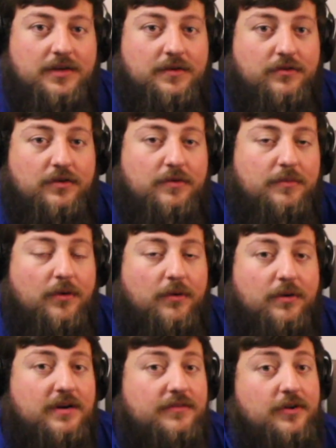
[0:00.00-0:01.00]
YouTube,
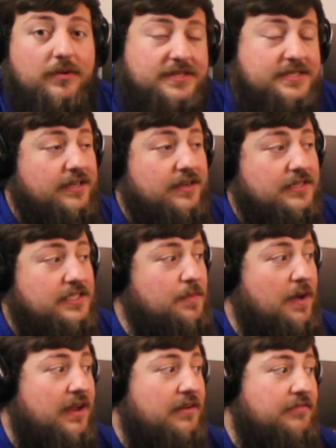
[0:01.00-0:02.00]
or if you're listening on
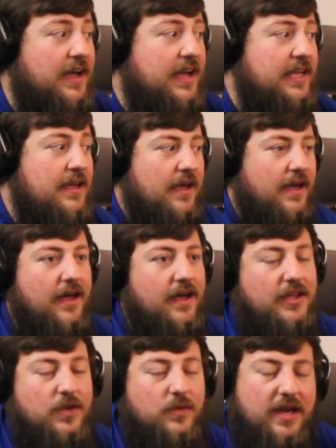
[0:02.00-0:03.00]
Spotify,
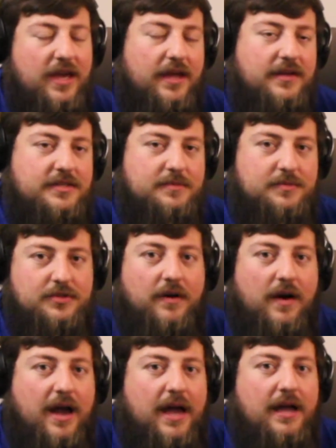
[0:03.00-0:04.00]
you can
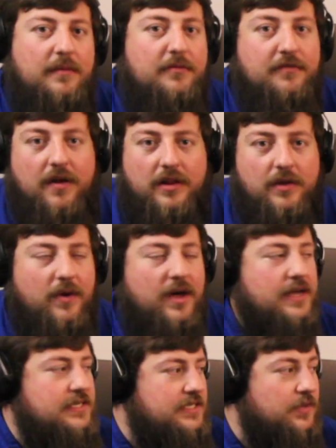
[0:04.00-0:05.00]
subscribe, follow
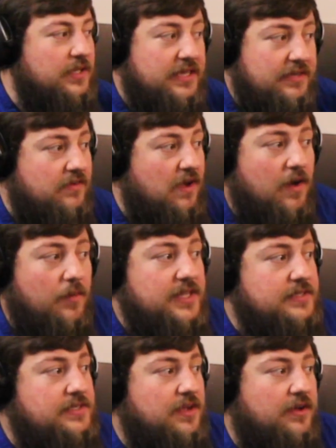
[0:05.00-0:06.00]
us. You can leave
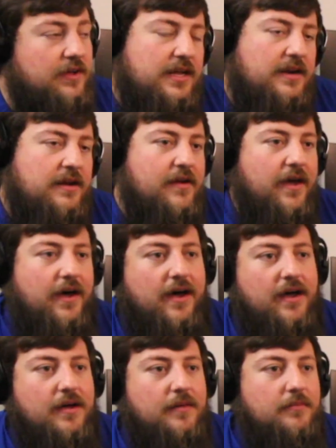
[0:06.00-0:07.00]
comments on it.
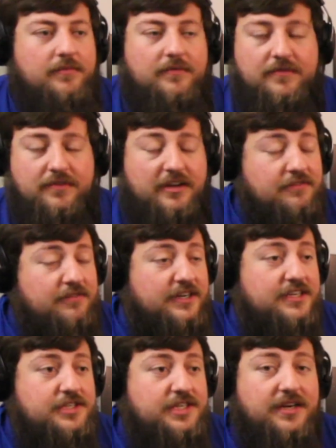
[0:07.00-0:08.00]
Feel
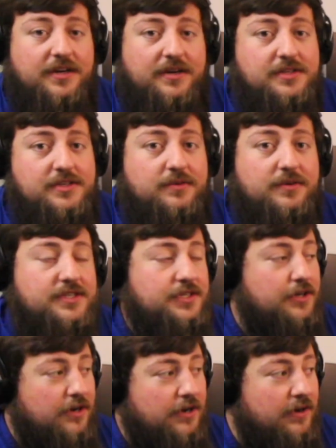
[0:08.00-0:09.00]
free to share your stories,
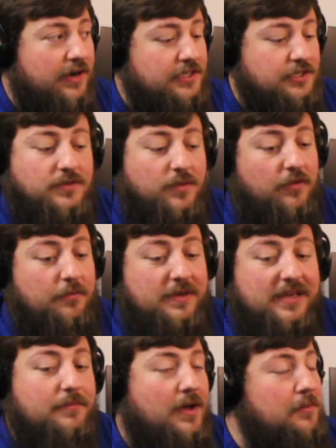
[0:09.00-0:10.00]
your interactions, whether it
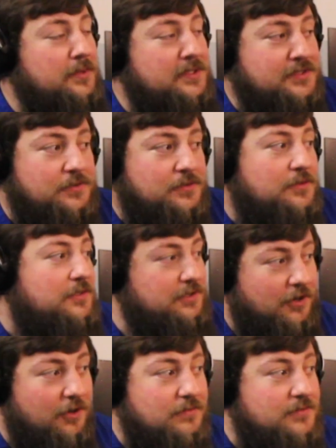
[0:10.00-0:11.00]
be in public school
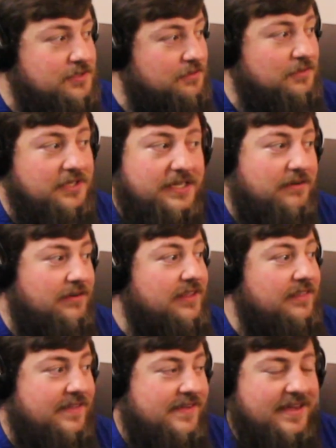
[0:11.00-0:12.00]
or homeschooling or
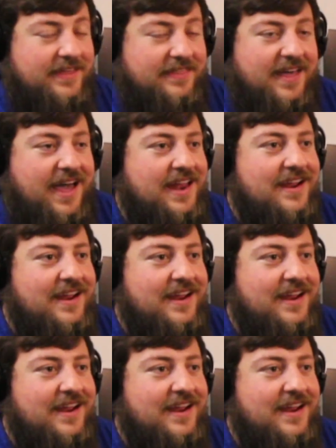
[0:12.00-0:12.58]
anything like that.